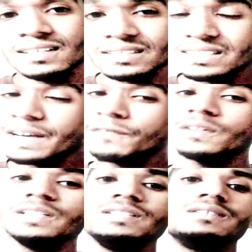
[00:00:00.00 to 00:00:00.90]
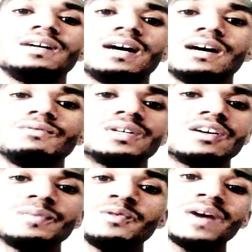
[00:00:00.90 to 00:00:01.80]
Definitely we're
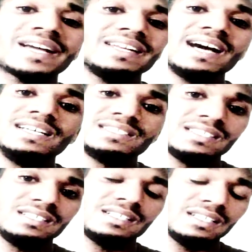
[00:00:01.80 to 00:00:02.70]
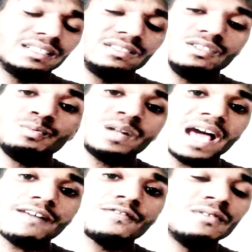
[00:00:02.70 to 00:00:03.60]
going to be recognized in a new
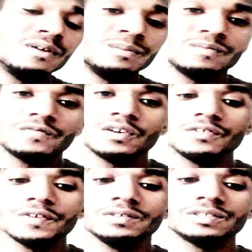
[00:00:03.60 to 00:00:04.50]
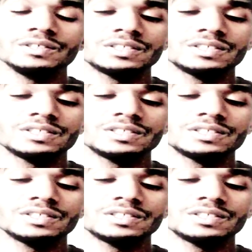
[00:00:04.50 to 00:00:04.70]
platform for the future.